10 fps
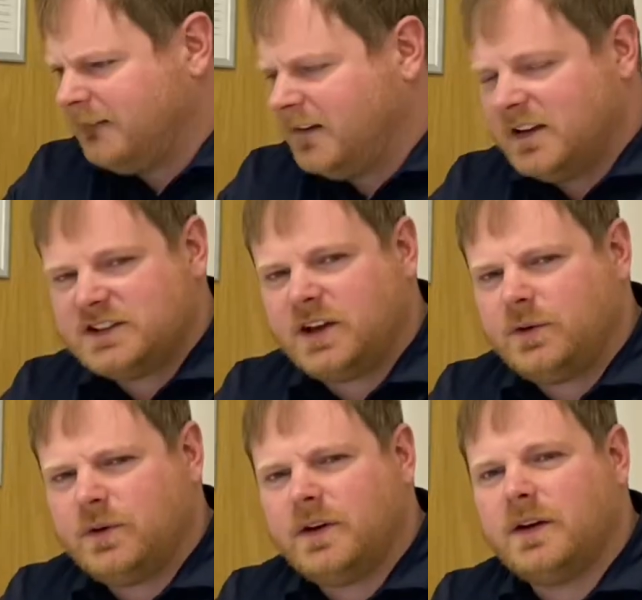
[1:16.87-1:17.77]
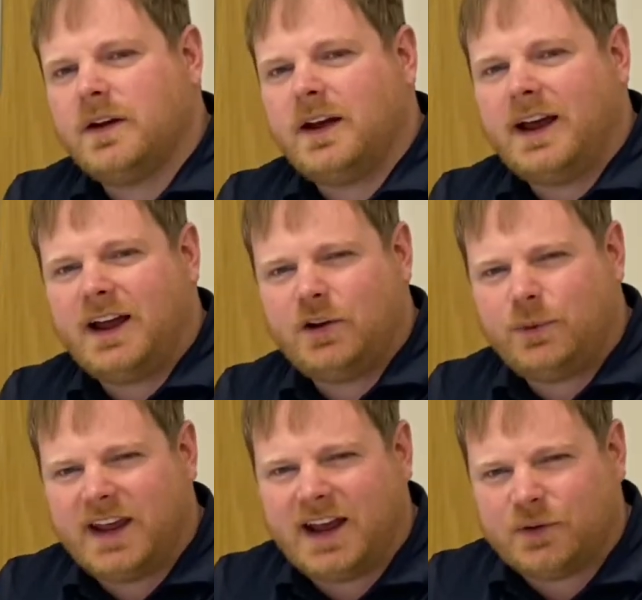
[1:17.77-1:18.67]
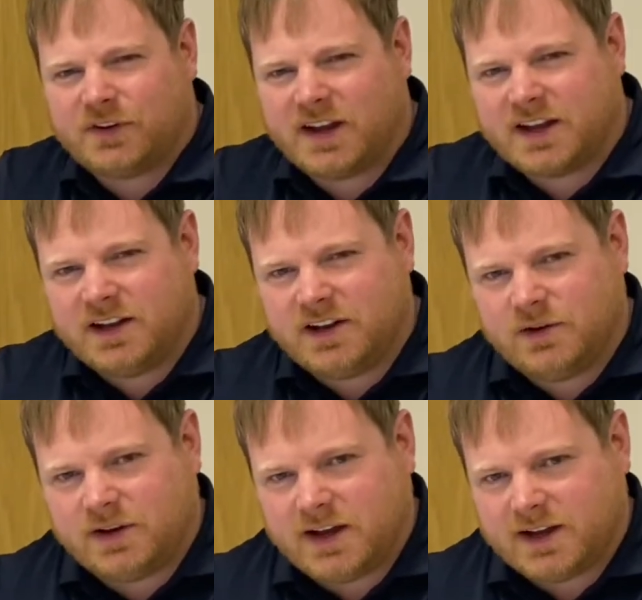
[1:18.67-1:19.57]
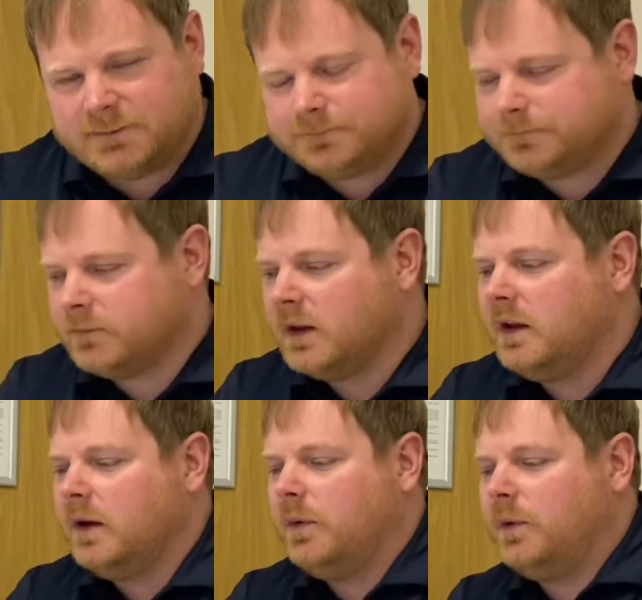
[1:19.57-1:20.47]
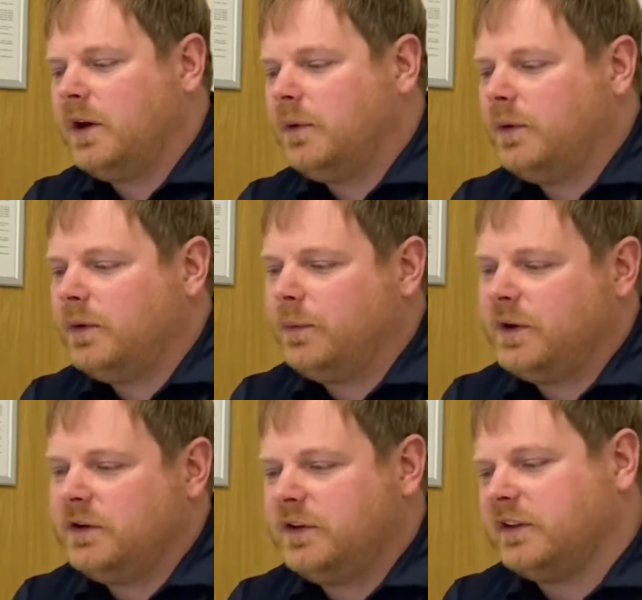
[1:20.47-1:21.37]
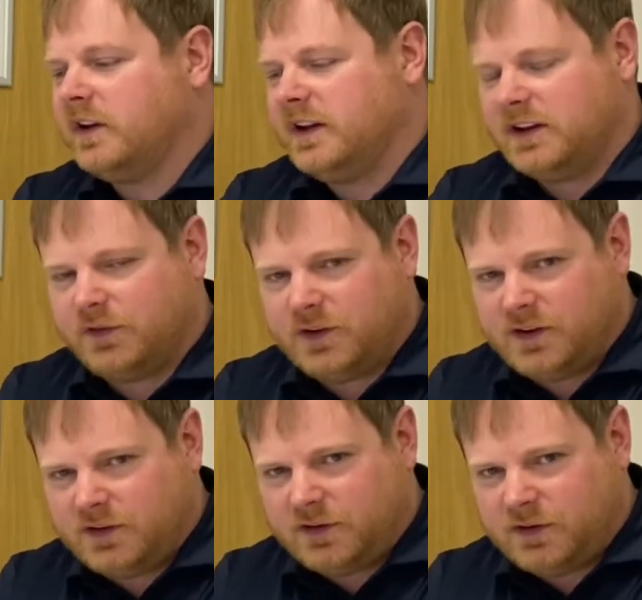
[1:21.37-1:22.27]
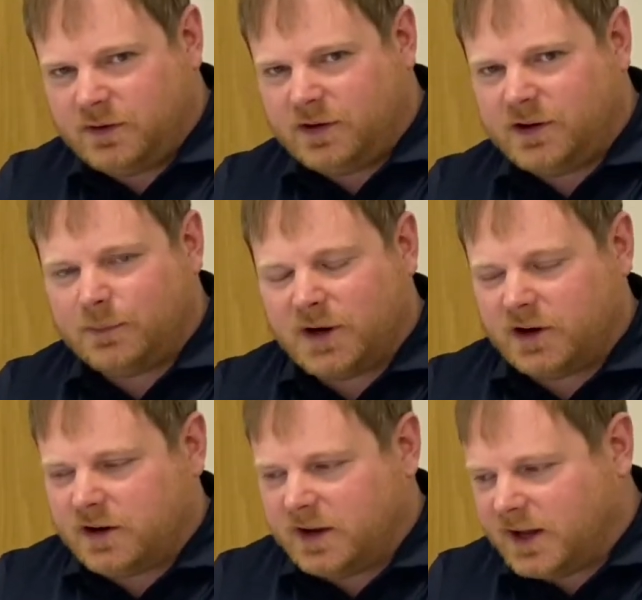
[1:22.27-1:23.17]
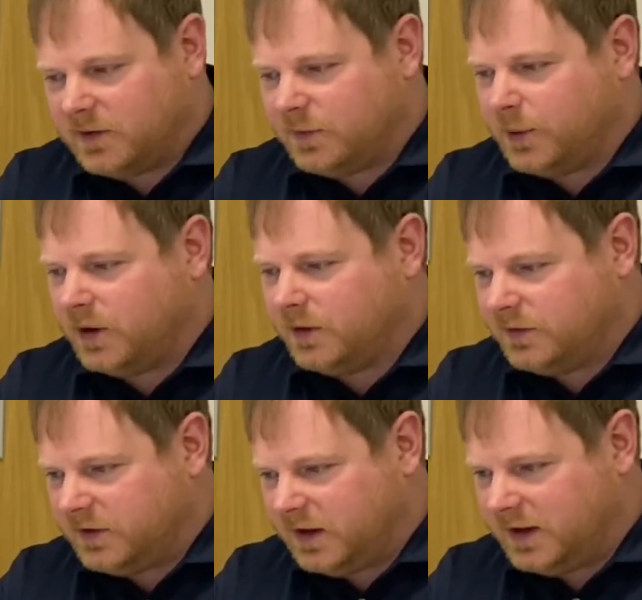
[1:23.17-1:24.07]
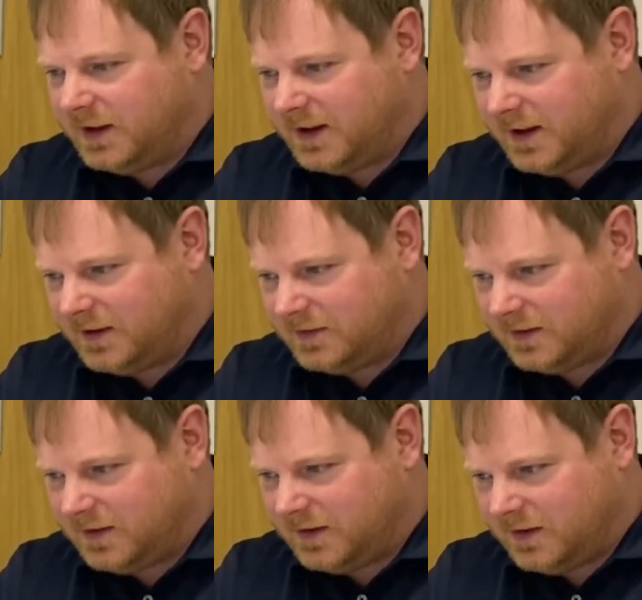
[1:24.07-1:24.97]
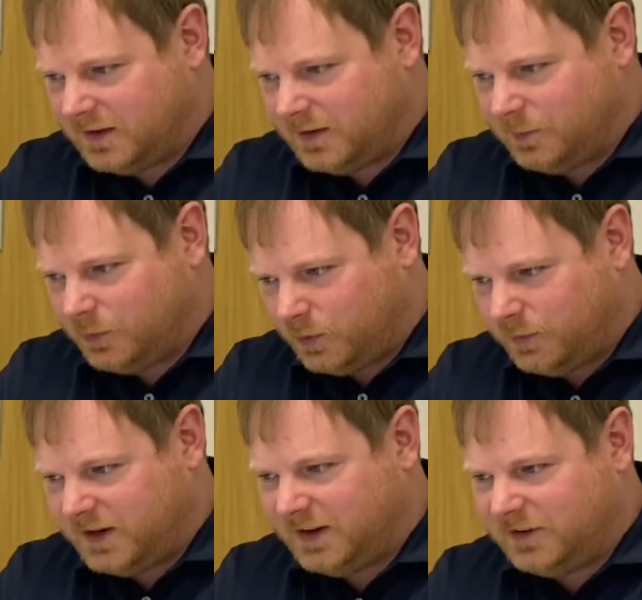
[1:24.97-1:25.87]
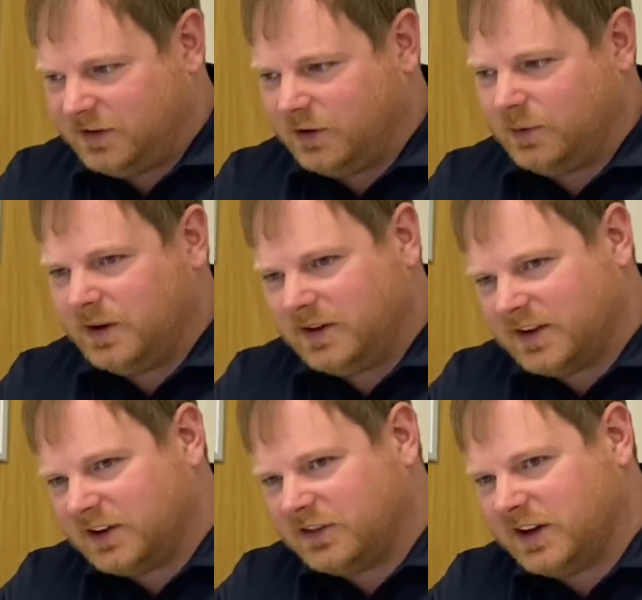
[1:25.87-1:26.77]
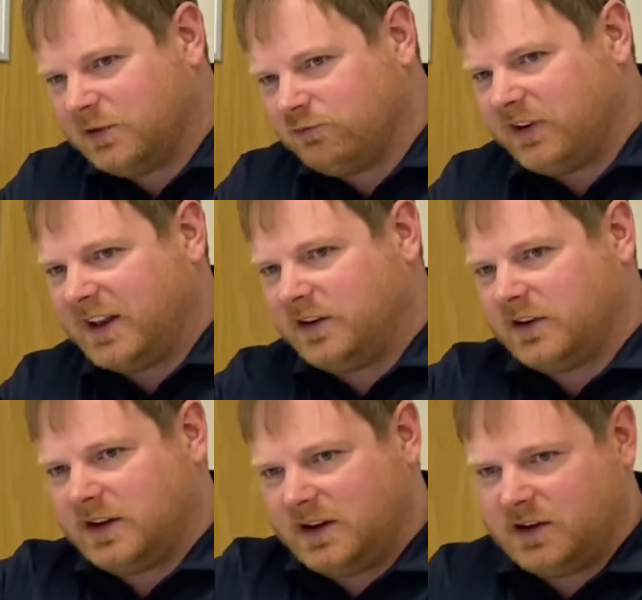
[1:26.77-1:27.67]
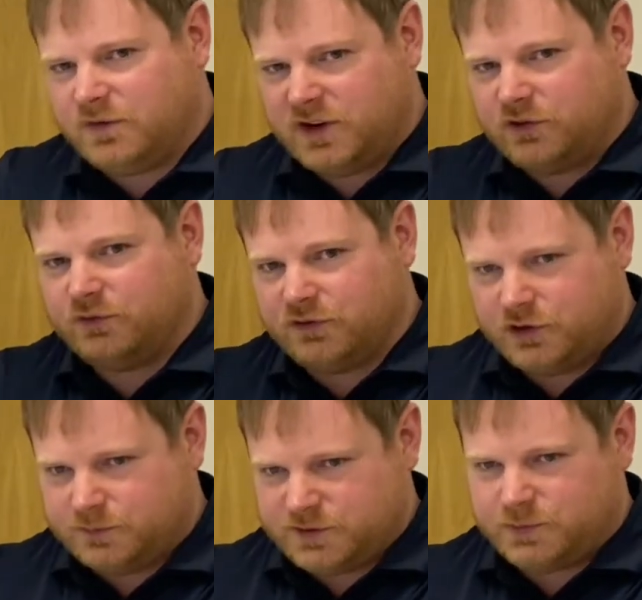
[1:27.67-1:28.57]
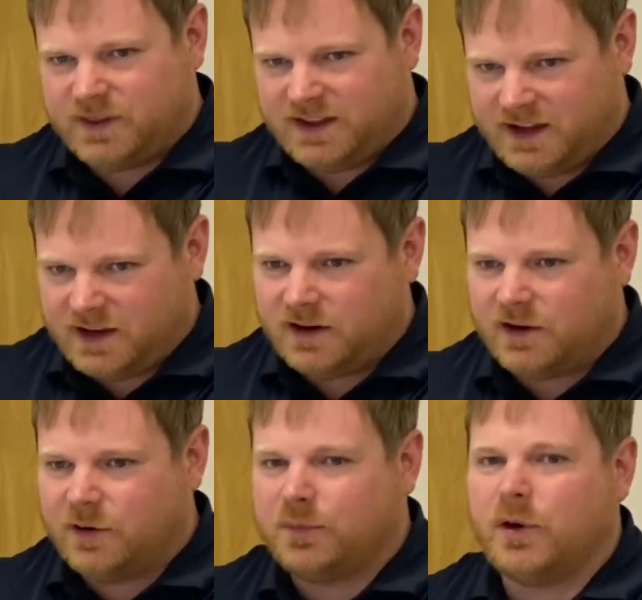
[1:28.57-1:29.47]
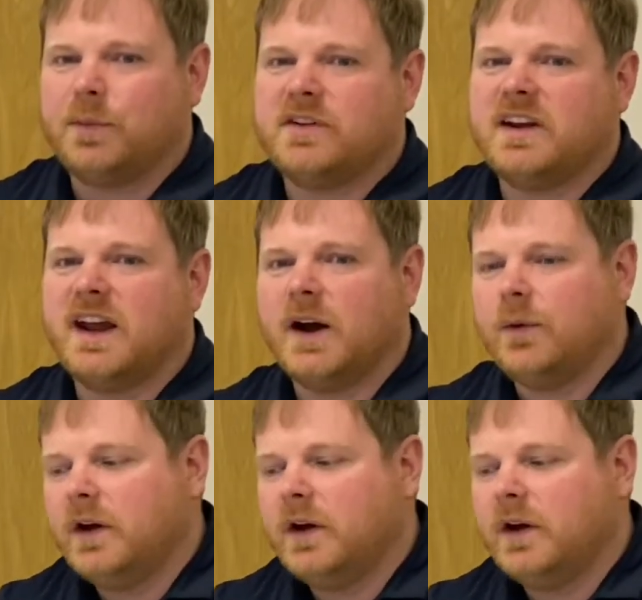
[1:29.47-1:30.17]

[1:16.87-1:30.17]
So how do we house hack in the UK? Well, we do it slightly different to our American counterparts in that what we need to do is actually rent individual rooms within our property out.